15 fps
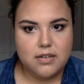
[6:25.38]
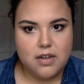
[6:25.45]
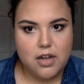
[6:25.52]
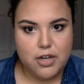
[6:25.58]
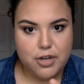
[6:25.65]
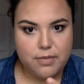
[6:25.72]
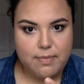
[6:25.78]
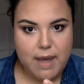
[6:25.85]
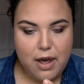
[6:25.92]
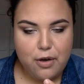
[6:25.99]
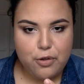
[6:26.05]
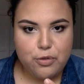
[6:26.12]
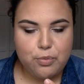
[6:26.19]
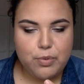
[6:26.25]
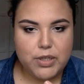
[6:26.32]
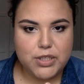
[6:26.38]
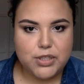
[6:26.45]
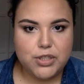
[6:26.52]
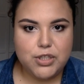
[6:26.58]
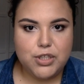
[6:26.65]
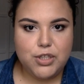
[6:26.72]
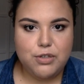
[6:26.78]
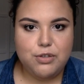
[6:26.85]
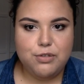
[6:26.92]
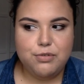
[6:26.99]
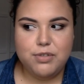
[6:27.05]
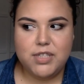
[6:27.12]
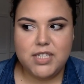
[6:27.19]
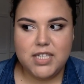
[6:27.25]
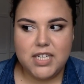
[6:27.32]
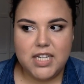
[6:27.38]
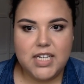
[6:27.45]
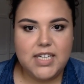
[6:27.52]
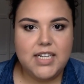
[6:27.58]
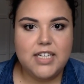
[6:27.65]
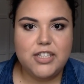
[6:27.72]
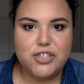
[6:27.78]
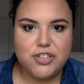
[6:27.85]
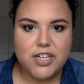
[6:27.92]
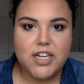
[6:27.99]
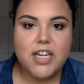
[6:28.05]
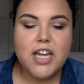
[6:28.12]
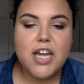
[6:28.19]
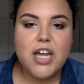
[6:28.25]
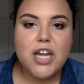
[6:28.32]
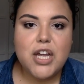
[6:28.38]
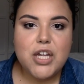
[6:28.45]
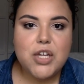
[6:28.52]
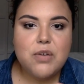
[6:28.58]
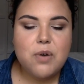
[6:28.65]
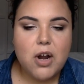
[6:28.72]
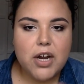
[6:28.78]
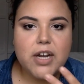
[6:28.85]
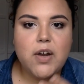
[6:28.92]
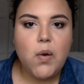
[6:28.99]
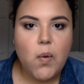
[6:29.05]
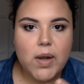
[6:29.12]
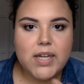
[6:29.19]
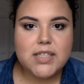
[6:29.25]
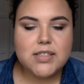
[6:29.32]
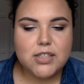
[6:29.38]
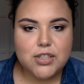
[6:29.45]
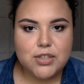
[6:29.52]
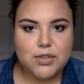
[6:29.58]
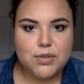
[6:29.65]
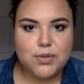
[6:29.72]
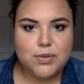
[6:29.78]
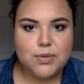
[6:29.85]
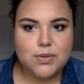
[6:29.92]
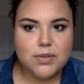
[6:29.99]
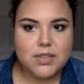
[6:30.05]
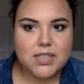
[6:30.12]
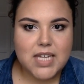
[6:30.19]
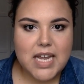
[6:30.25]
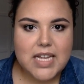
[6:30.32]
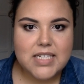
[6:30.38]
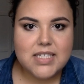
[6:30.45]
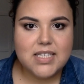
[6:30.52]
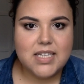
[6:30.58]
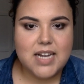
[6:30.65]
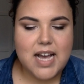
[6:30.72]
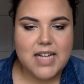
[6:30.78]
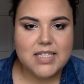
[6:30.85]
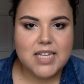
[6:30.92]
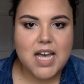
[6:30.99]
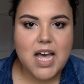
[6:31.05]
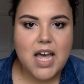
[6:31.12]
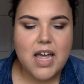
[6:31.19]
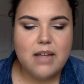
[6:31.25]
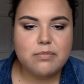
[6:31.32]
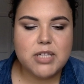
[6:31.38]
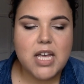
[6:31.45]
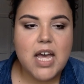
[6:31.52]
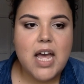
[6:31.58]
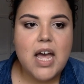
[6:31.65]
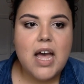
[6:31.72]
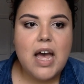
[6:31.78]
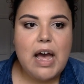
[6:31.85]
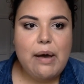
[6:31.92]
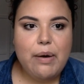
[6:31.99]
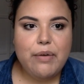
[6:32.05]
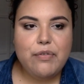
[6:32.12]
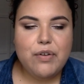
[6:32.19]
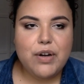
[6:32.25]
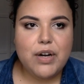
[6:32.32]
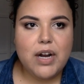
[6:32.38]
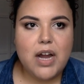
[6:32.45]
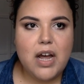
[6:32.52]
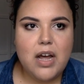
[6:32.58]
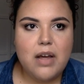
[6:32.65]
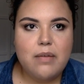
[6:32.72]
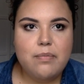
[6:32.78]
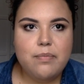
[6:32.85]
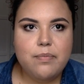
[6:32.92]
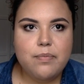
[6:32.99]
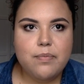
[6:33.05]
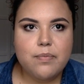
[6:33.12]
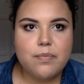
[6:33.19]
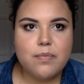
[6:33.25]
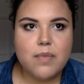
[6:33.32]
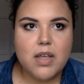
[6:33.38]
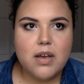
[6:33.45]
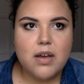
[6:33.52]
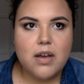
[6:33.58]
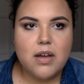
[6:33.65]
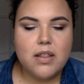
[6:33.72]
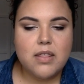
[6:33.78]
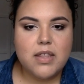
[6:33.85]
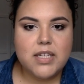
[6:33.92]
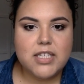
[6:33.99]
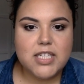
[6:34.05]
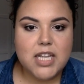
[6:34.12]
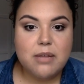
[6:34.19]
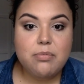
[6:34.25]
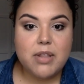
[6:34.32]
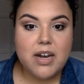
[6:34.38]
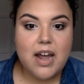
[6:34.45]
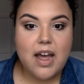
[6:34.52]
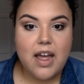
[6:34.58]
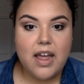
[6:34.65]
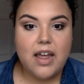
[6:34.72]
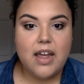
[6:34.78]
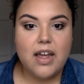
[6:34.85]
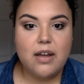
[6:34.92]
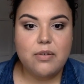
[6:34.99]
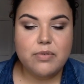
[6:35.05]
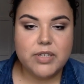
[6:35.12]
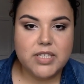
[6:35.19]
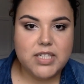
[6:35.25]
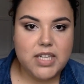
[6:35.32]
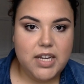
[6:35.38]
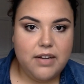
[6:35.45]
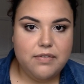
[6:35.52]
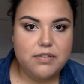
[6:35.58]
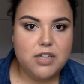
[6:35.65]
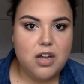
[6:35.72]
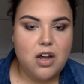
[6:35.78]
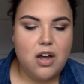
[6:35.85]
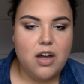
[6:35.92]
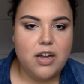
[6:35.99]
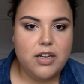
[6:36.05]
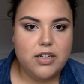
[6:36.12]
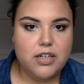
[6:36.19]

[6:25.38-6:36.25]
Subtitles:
on your mouth, which you use to eat and drink, you are going to taste it at times. However, the tip that I received on,